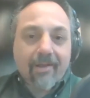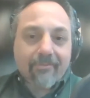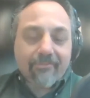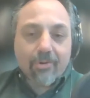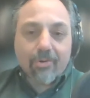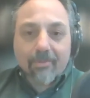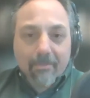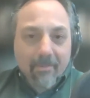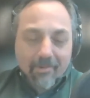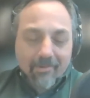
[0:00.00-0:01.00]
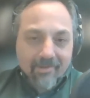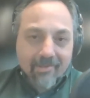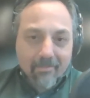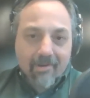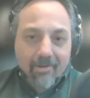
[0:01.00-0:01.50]
and fewer people in
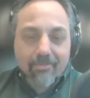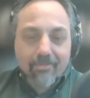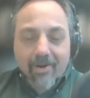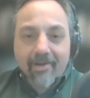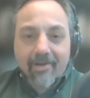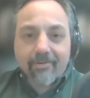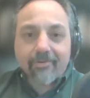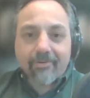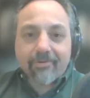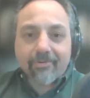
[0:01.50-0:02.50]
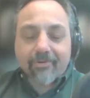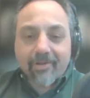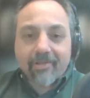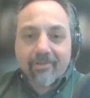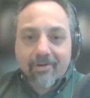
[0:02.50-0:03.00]
the middle, right? You're, you're
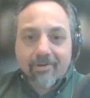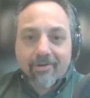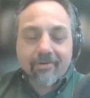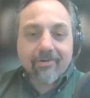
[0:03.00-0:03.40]
either